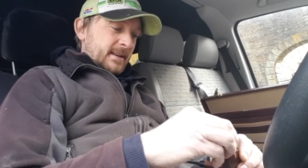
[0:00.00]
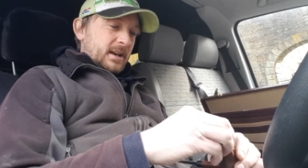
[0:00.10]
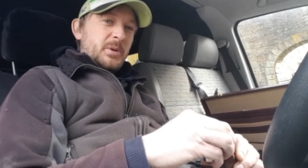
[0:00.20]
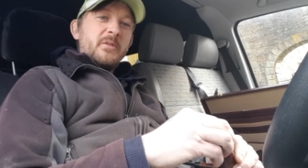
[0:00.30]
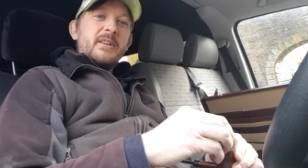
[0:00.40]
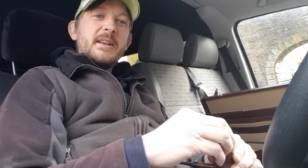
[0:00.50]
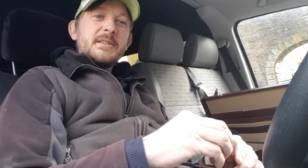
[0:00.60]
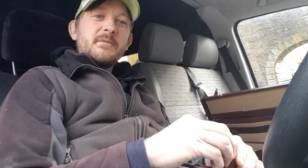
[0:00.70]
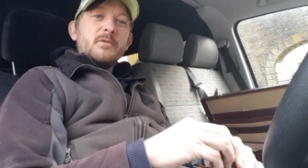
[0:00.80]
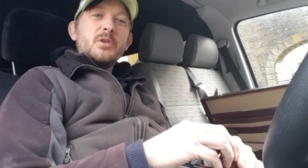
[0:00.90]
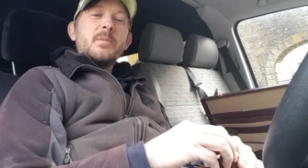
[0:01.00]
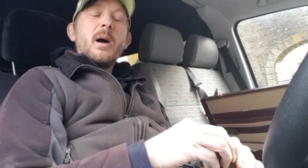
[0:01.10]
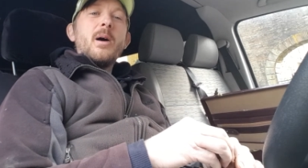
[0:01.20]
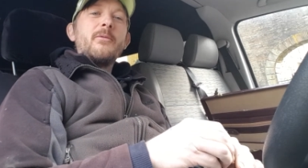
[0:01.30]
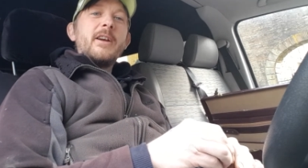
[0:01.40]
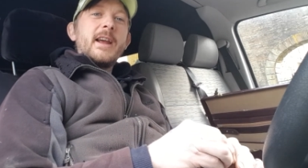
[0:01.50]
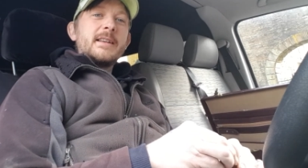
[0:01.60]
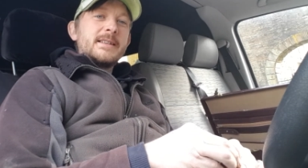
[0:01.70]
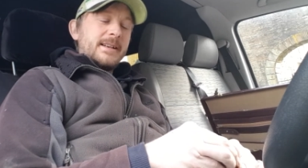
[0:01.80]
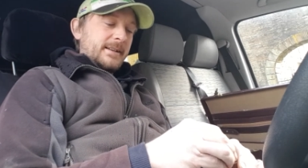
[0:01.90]
and the reason rhubarb
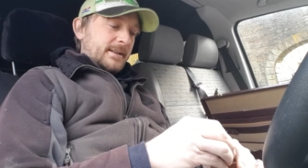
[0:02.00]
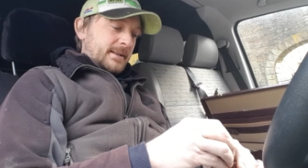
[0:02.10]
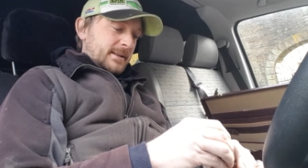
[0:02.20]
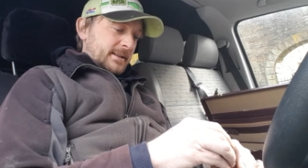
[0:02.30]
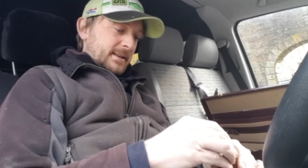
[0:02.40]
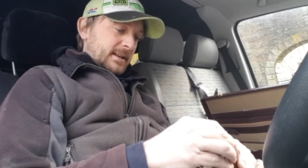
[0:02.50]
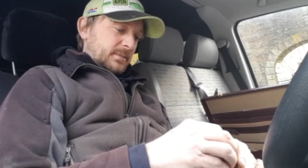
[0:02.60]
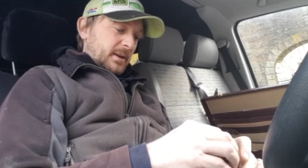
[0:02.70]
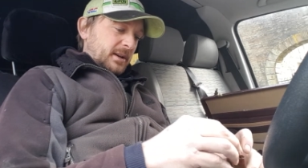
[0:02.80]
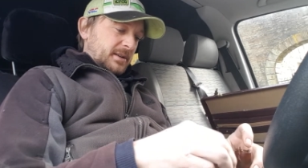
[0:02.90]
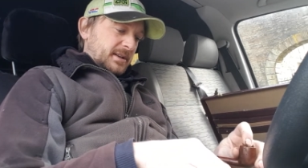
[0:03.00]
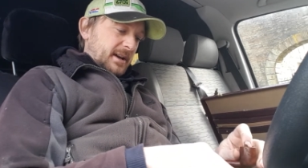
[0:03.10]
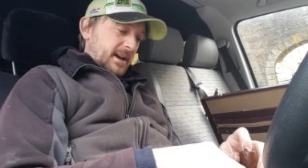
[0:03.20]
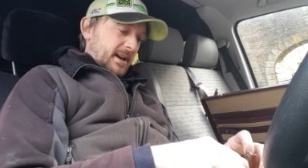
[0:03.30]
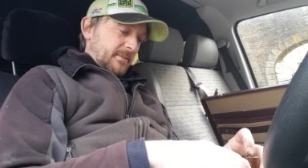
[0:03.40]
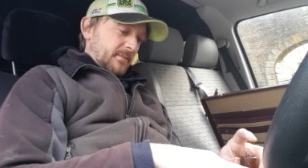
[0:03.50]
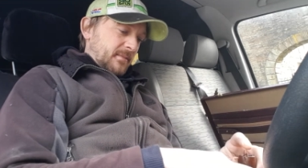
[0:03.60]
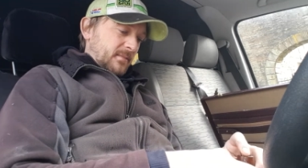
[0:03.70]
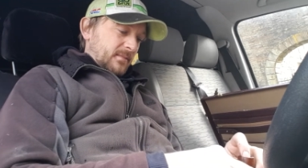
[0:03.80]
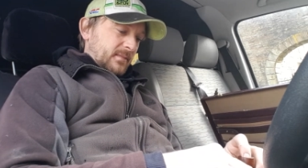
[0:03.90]
racing is because
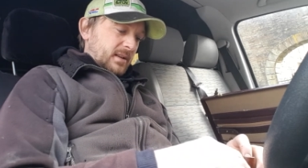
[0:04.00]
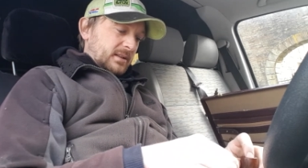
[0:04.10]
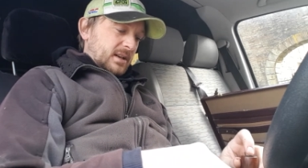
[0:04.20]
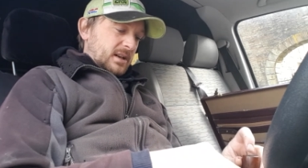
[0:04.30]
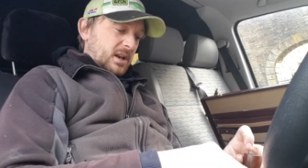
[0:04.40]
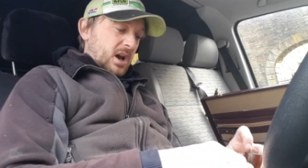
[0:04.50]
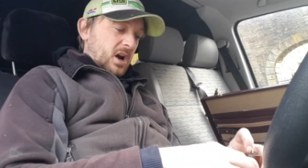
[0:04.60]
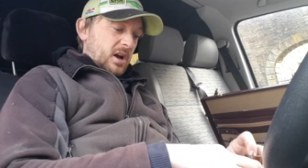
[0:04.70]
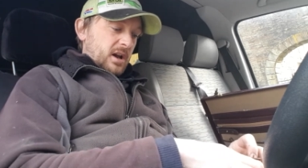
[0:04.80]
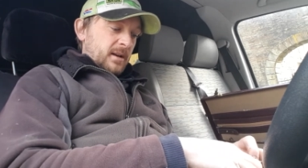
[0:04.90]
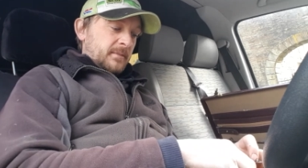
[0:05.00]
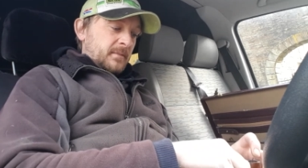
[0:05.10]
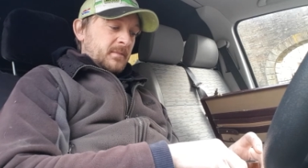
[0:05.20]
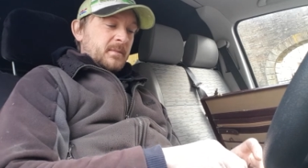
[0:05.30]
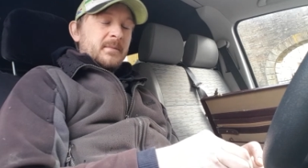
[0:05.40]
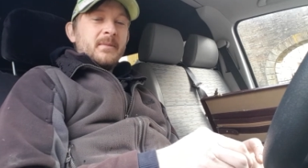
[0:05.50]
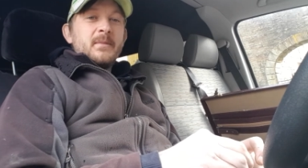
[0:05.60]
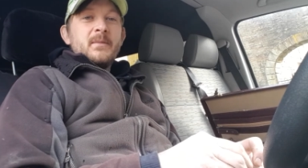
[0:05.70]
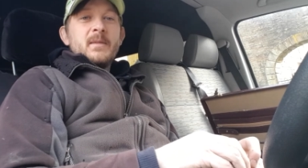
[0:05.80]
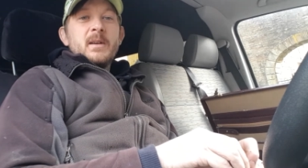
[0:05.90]
there's a lot of,
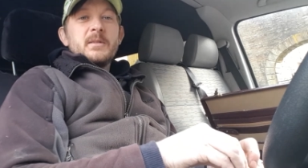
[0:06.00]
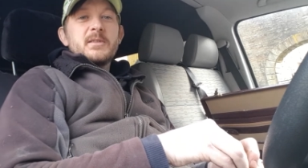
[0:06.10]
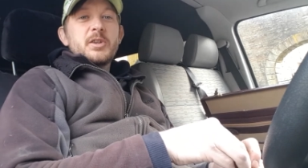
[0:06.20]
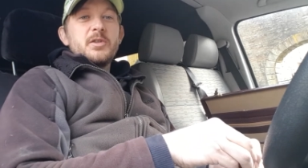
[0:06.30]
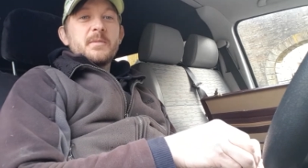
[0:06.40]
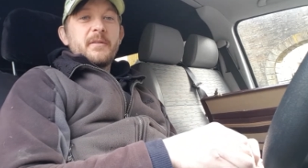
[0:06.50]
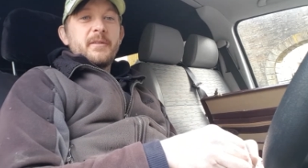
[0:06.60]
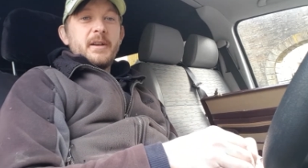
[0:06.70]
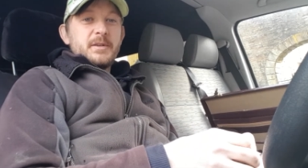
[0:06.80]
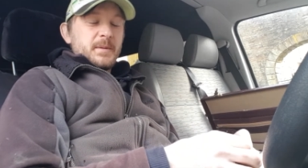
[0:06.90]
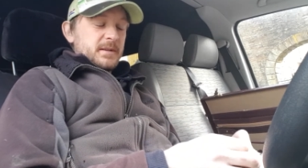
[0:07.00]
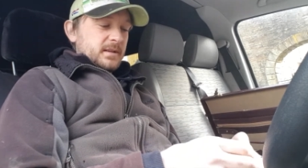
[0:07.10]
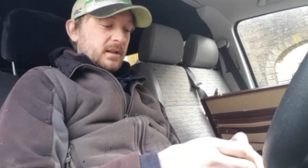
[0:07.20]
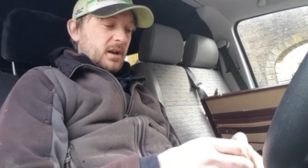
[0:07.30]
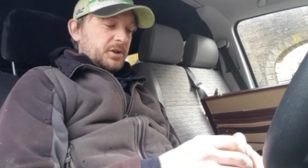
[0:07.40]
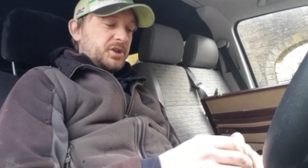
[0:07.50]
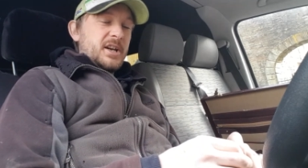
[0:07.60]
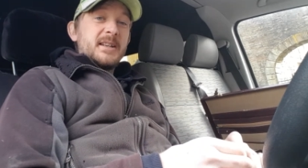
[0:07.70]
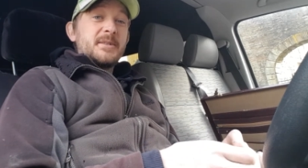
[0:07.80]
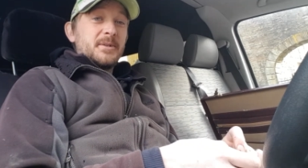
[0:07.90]
excuse my French, but there's a lot of
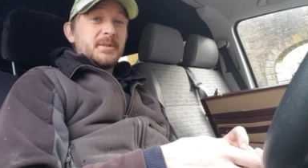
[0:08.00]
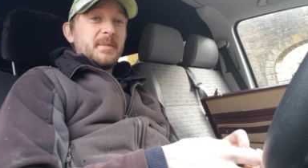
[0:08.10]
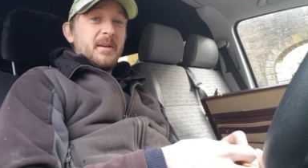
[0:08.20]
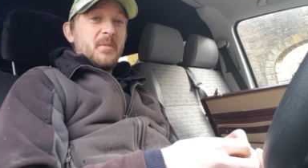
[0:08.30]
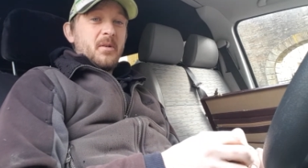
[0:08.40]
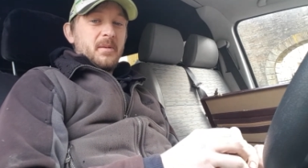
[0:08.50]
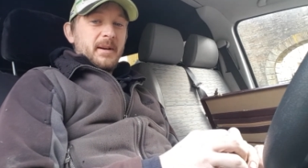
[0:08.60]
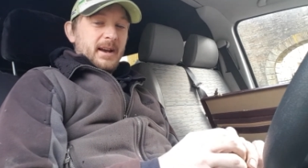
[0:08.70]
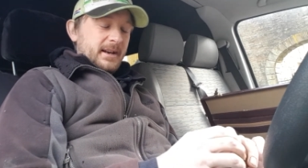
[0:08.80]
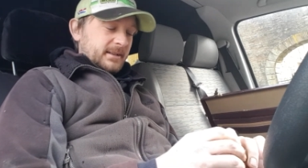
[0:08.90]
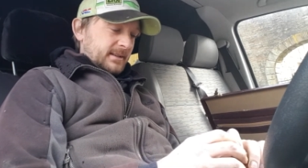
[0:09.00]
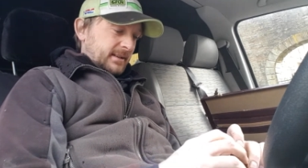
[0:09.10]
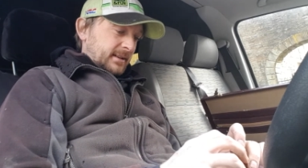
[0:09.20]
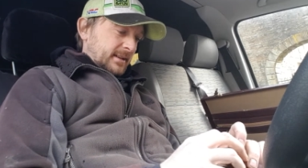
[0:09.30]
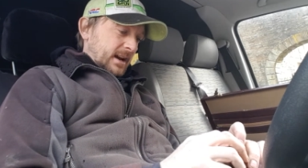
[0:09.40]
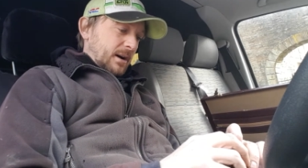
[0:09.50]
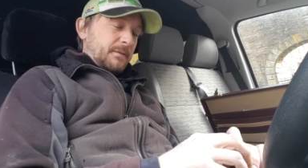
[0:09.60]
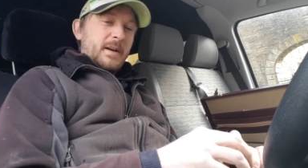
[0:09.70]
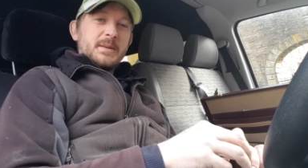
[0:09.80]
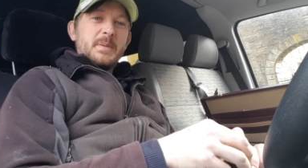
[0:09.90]
shit talked about motorbikes, how
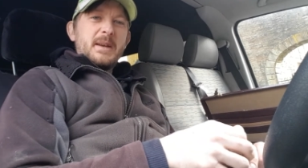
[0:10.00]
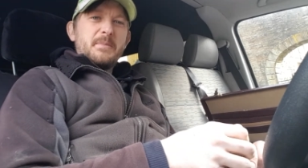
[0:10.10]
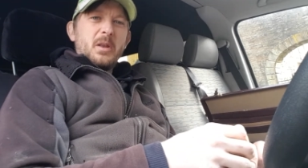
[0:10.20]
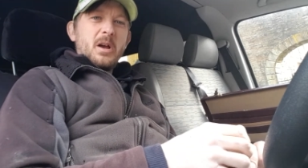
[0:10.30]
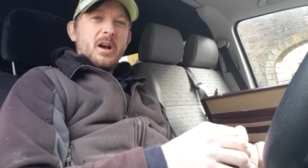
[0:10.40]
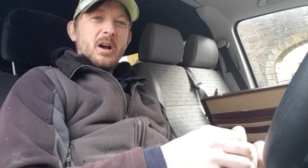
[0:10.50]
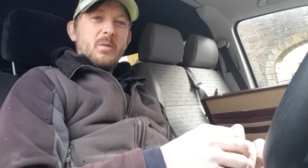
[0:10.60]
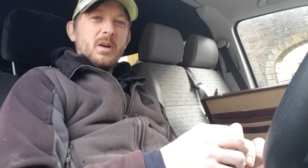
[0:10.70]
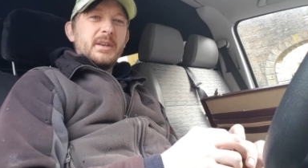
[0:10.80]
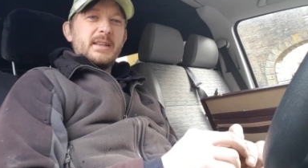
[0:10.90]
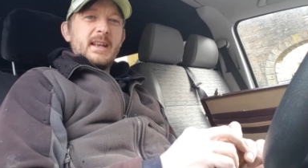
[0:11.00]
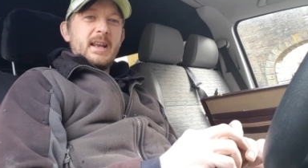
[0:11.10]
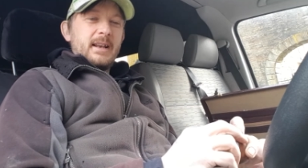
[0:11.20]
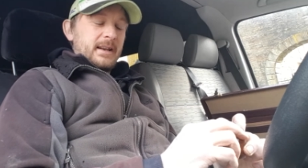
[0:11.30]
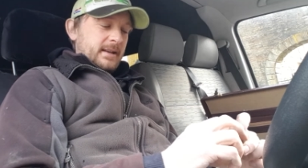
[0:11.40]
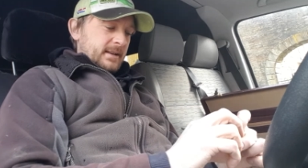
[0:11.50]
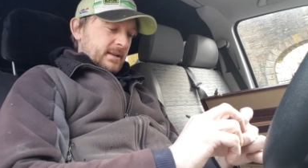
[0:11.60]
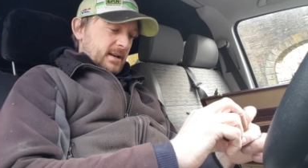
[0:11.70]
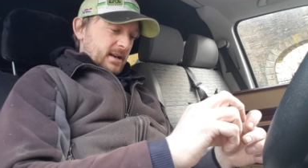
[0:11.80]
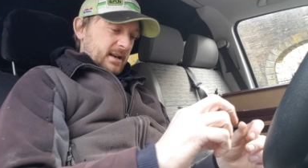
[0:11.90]
fast people are, what they did,
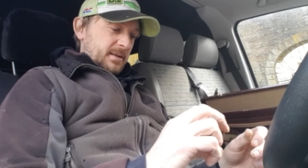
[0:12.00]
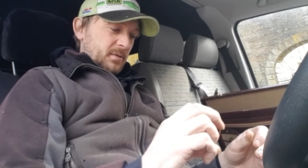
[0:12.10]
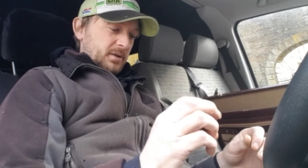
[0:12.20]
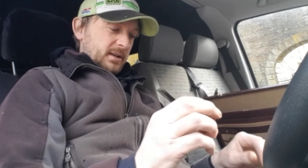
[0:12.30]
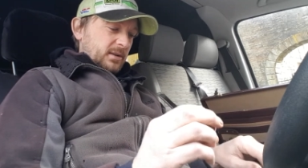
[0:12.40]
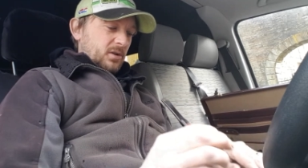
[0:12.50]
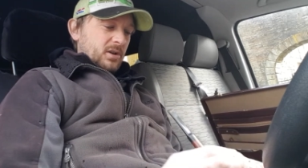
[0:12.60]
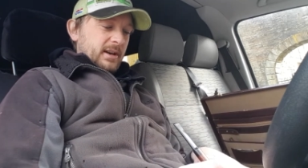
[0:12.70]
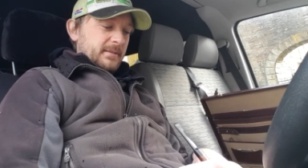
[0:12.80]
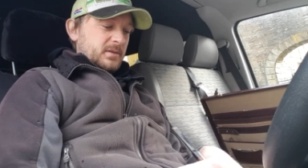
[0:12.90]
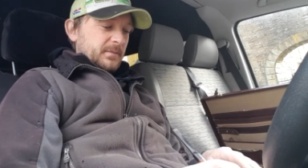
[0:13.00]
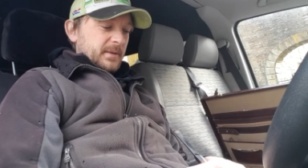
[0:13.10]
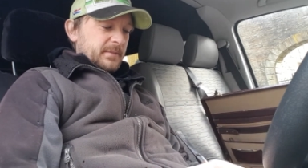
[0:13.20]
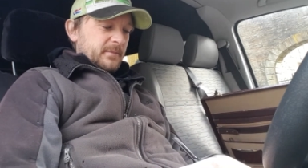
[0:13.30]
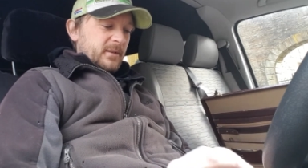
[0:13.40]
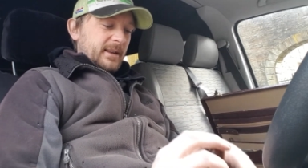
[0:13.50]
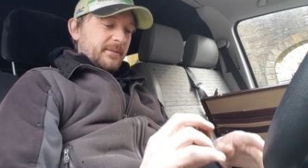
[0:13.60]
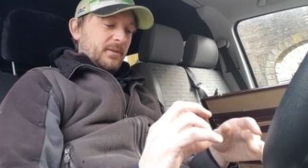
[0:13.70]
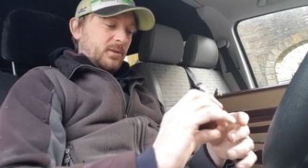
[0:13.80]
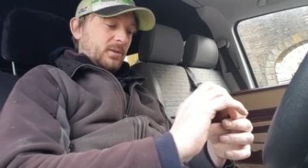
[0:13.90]
and he didn't want to call it something really
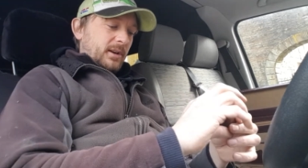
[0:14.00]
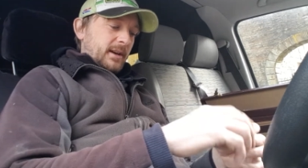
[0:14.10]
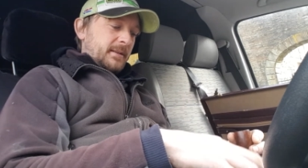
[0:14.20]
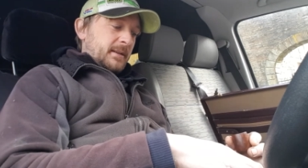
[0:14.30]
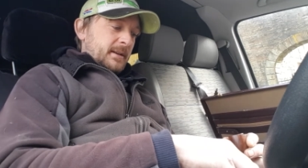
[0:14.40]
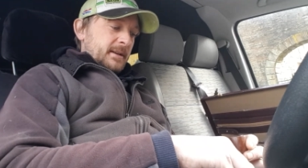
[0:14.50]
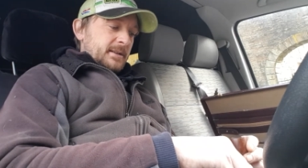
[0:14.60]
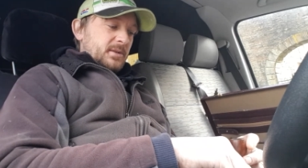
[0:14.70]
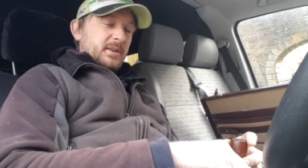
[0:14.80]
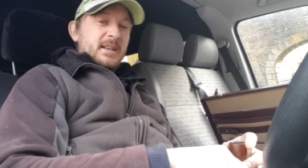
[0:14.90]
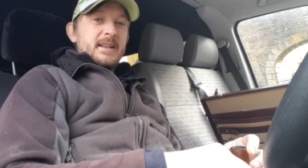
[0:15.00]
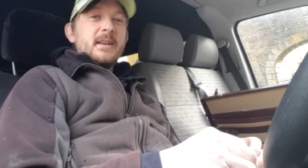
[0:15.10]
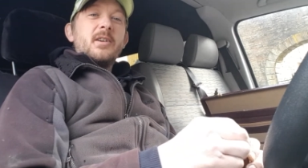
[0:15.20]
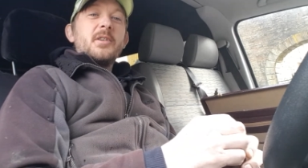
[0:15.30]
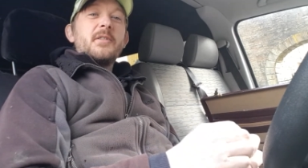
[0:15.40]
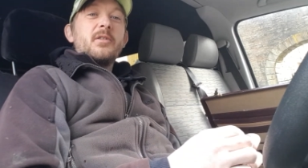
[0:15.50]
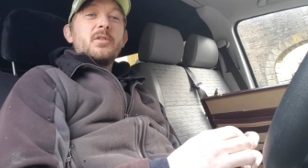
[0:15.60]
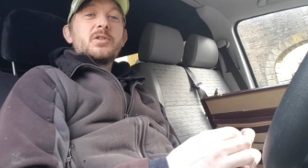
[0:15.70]
vulgar, so he said they're all